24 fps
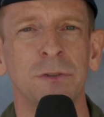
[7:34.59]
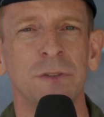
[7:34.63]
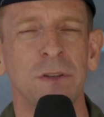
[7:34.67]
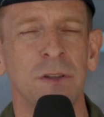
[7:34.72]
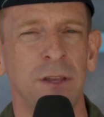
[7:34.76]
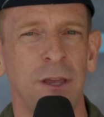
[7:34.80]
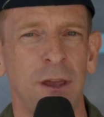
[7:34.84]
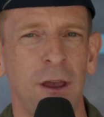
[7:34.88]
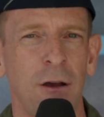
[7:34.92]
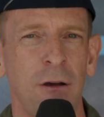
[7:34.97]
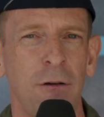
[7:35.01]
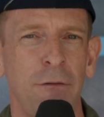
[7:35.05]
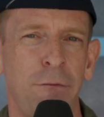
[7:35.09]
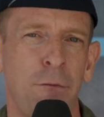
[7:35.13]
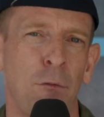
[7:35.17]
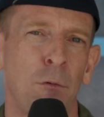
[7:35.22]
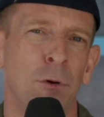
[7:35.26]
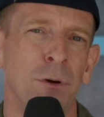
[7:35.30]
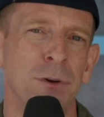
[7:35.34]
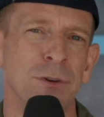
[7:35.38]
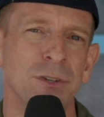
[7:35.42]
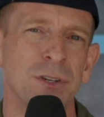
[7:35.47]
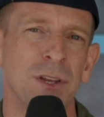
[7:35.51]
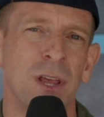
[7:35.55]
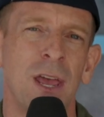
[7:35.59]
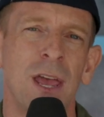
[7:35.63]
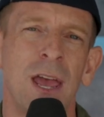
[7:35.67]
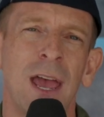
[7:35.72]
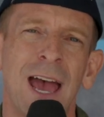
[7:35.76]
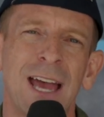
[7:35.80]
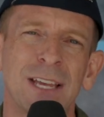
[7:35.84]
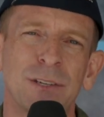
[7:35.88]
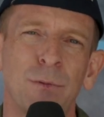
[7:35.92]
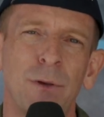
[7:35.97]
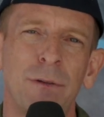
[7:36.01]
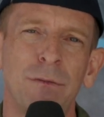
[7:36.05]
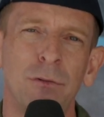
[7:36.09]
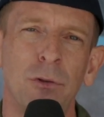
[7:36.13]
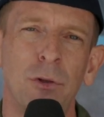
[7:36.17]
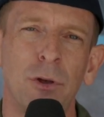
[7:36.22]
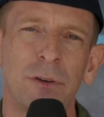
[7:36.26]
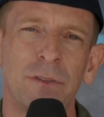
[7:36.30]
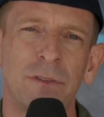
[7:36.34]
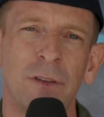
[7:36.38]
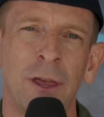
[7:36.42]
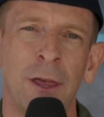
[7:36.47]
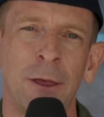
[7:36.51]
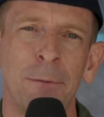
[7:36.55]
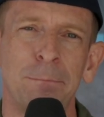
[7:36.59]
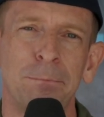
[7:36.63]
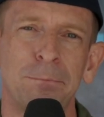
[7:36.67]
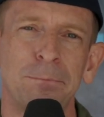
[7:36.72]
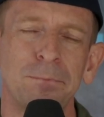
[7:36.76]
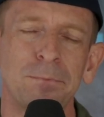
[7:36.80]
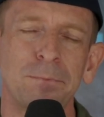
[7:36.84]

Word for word: to the Air Force as we've looked at